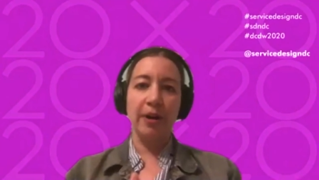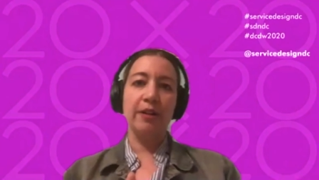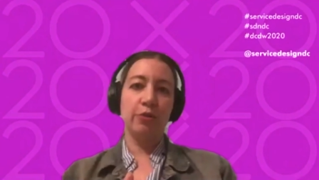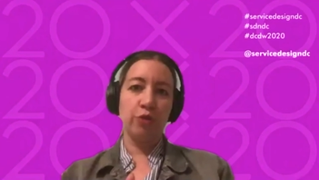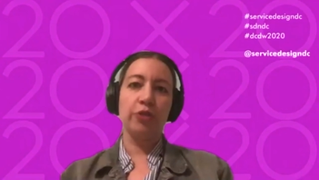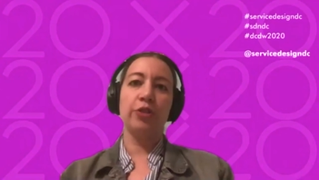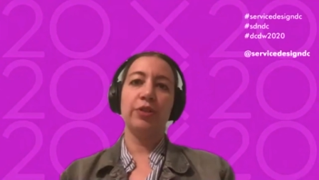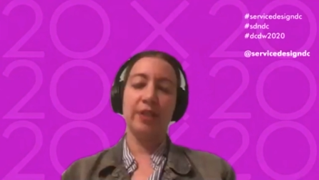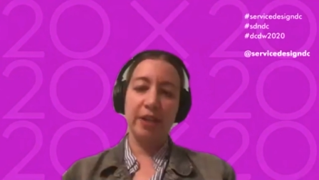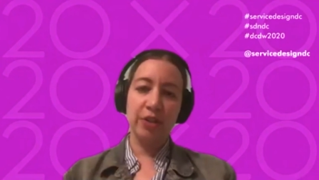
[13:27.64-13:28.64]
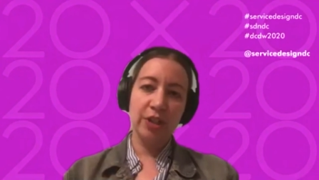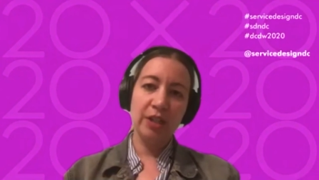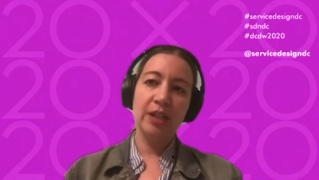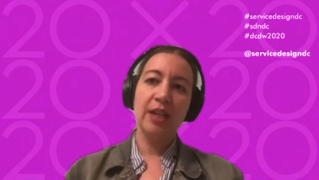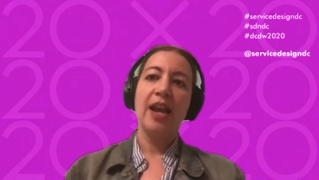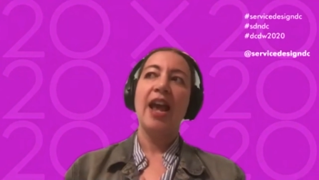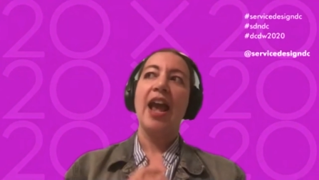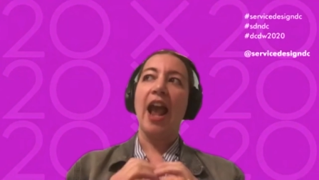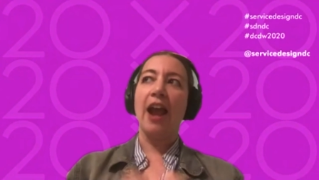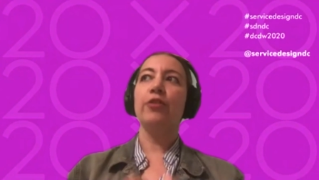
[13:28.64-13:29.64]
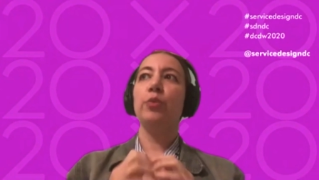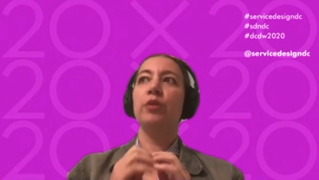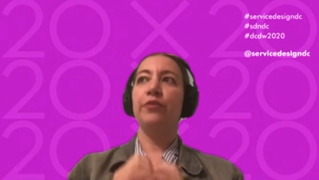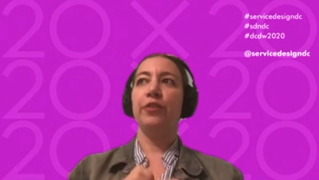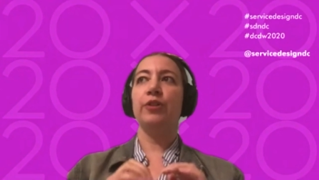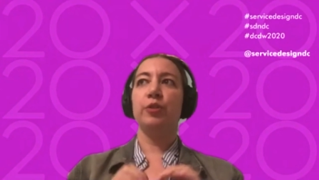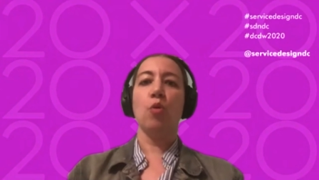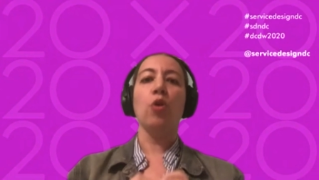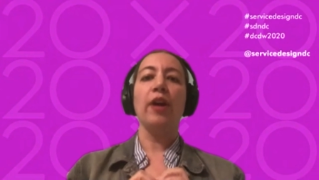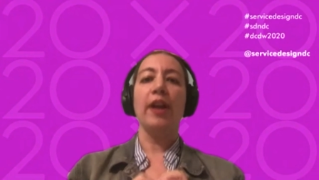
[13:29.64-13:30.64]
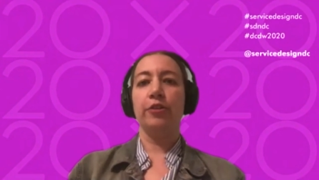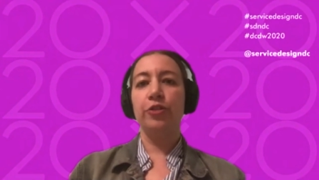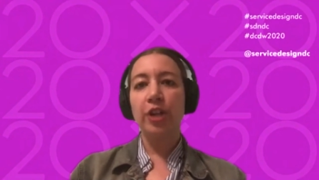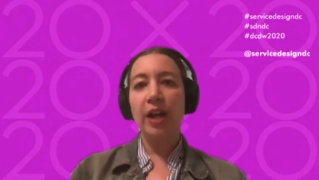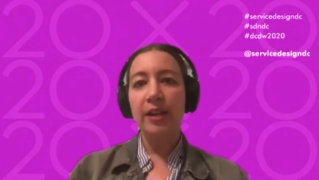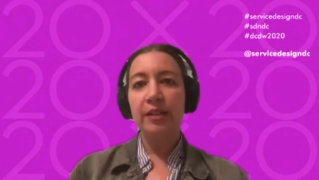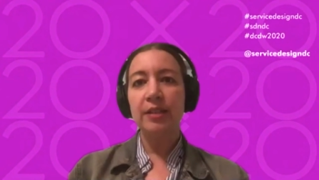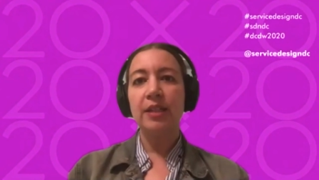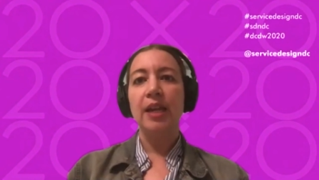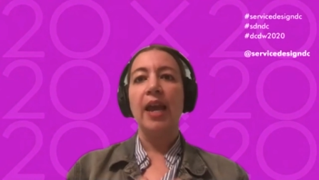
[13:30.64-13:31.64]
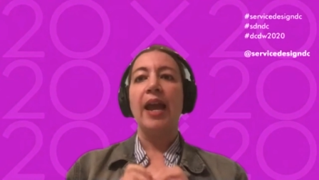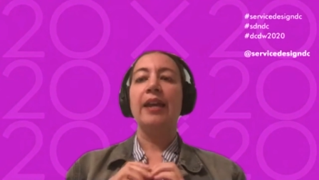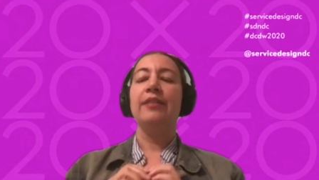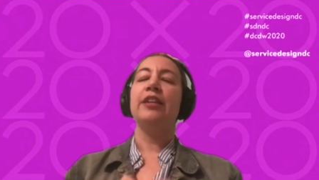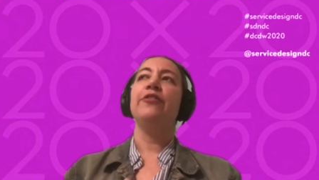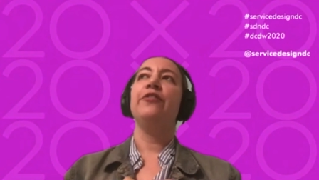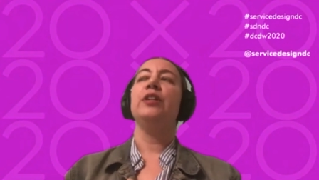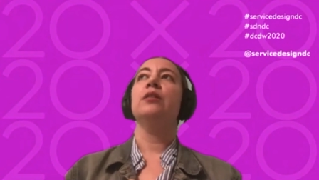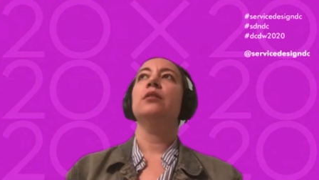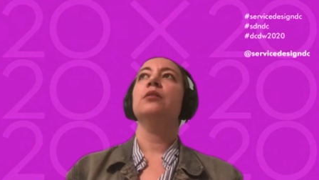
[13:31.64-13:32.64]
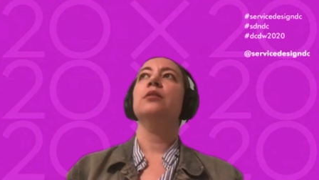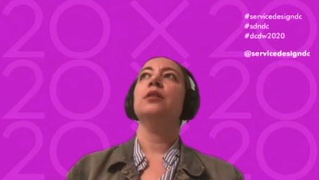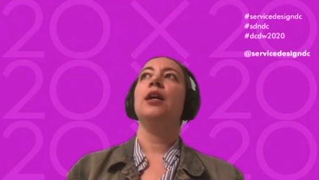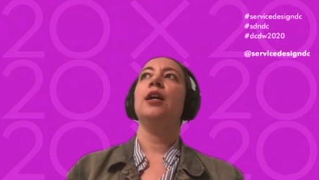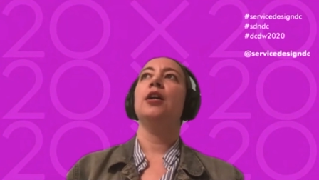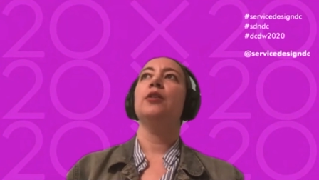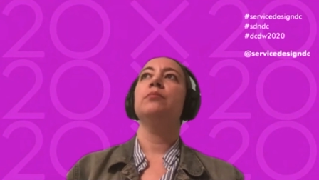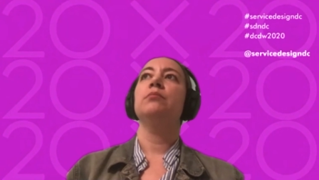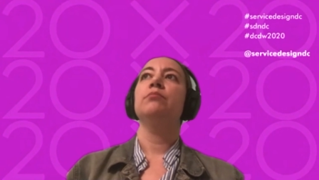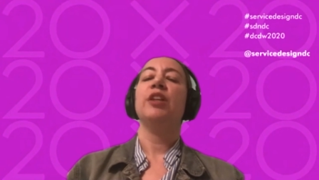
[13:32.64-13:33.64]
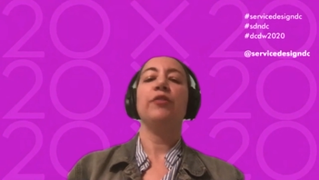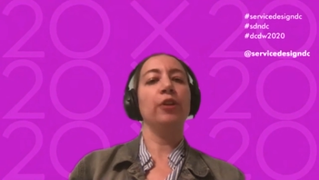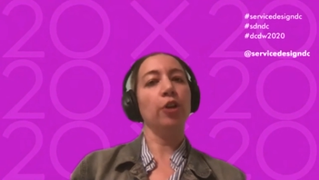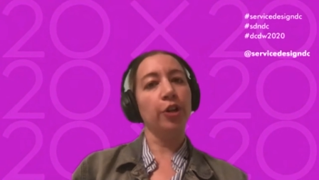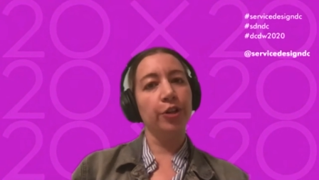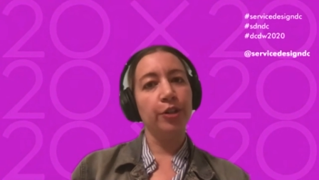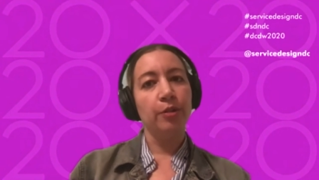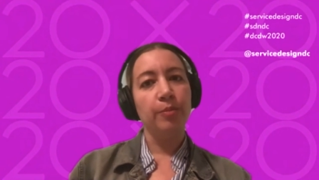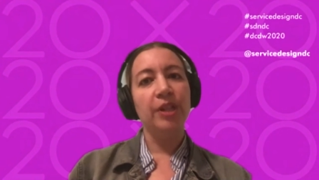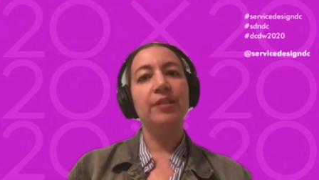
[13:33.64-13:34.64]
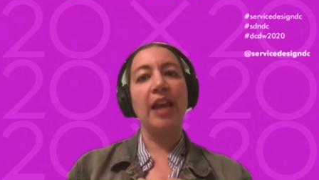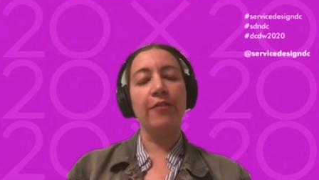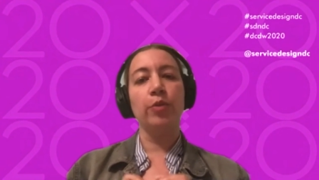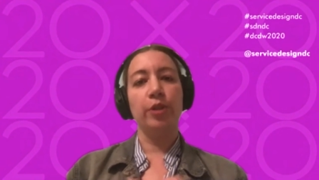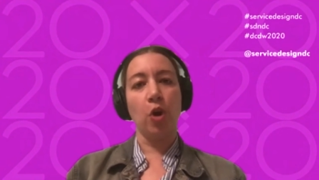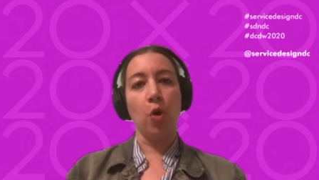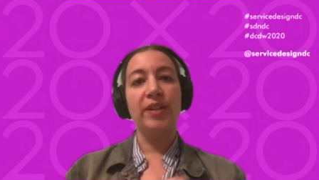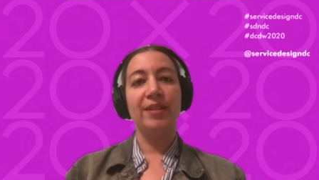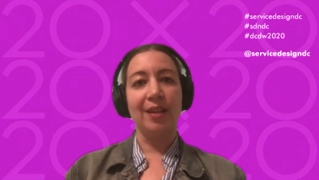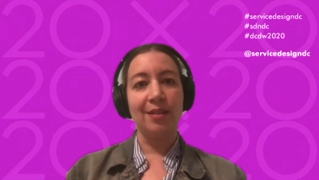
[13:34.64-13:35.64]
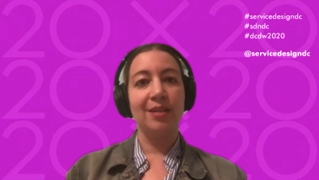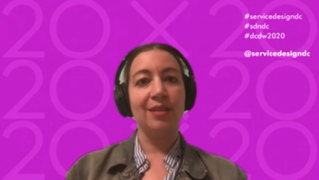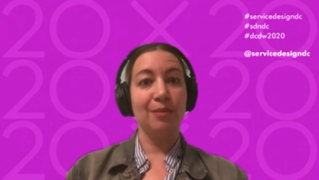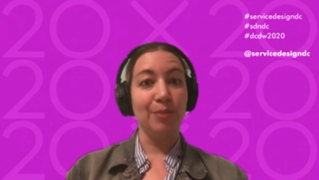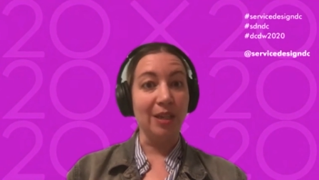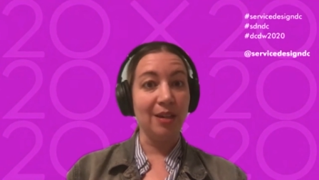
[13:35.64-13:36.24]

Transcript: structures session, everyone feels more energized and they feel heard, because everyone always gets to speak.